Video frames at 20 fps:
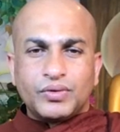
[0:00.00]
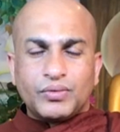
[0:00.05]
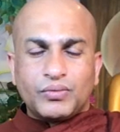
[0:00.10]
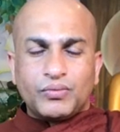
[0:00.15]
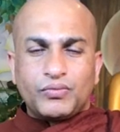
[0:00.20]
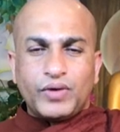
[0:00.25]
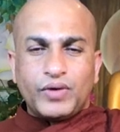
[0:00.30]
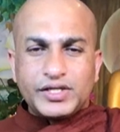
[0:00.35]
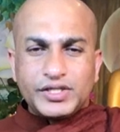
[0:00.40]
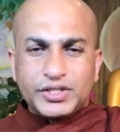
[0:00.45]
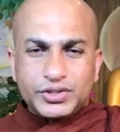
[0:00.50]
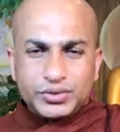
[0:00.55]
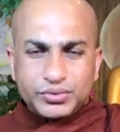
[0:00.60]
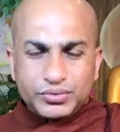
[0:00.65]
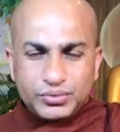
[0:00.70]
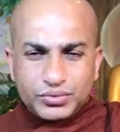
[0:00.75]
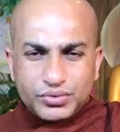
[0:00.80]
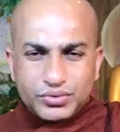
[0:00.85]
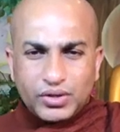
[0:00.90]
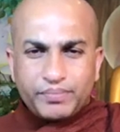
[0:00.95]
Once you
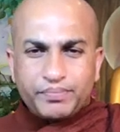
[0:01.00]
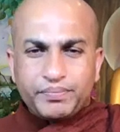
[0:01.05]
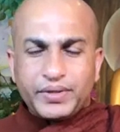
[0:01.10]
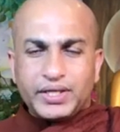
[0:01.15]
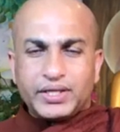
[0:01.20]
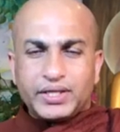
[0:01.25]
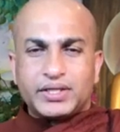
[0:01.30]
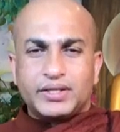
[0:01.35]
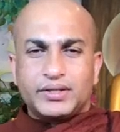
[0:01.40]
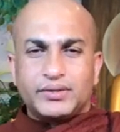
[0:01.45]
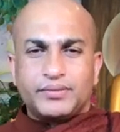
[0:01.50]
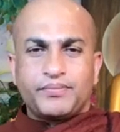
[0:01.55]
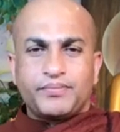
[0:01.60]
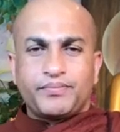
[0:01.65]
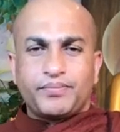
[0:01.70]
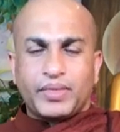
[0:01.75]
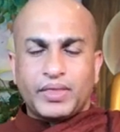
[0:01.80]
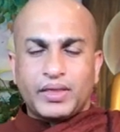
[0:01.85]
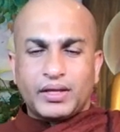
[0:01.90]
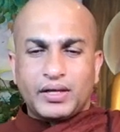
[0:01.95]
drop it,
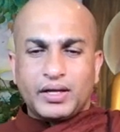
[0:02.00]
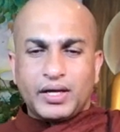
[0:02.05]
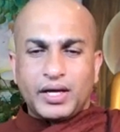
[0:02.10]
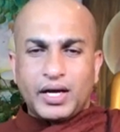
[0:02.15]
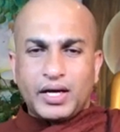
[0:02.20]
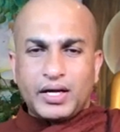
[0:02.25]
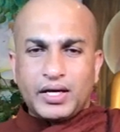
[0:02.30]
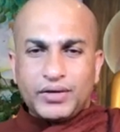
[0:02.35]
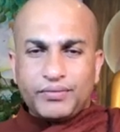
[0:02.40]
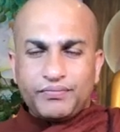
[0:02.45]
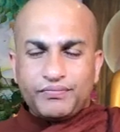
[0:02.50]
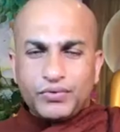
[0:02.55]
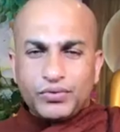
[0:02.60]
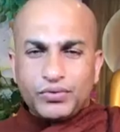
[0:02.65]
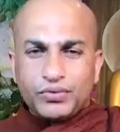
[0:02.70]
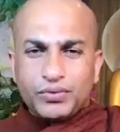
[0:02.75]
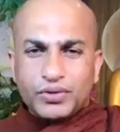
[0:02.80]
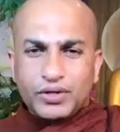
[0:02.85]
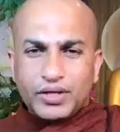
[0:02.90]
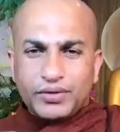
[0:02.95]
and if
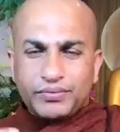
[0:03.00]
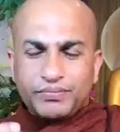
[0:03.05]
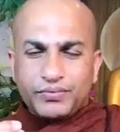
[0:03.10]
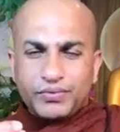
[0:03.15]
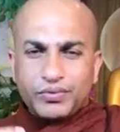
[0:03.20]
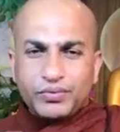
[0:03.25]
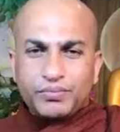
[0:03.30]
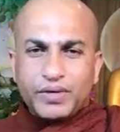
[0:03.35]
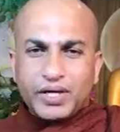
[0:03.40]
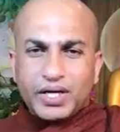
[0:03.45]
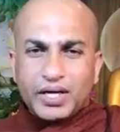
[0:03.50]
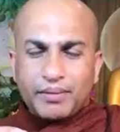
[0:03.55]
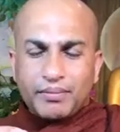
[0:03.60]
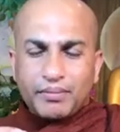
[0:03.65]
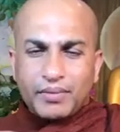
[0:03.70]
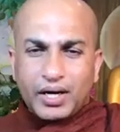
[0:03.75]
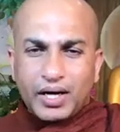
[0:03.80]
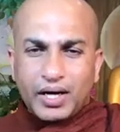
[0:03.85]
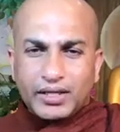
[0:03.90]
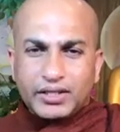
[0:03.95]
you if you
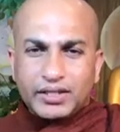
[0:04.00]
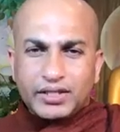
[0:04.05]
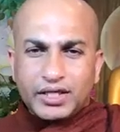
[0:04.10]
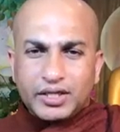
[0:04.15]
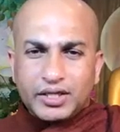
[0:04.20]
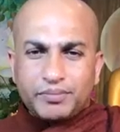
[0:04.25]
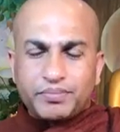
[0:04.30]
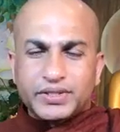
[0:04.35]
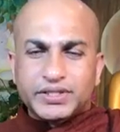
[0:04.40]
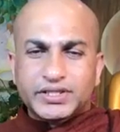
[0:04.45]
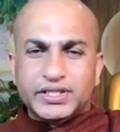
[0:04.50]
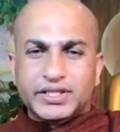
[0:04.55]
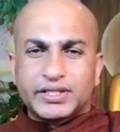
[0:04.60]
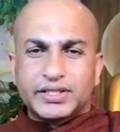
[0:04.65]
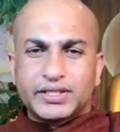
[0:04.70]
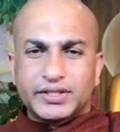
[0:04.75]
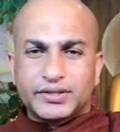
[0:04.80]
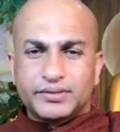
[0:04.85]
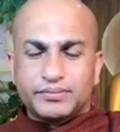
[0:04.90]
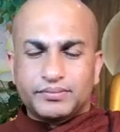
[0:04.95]
become hundred percent,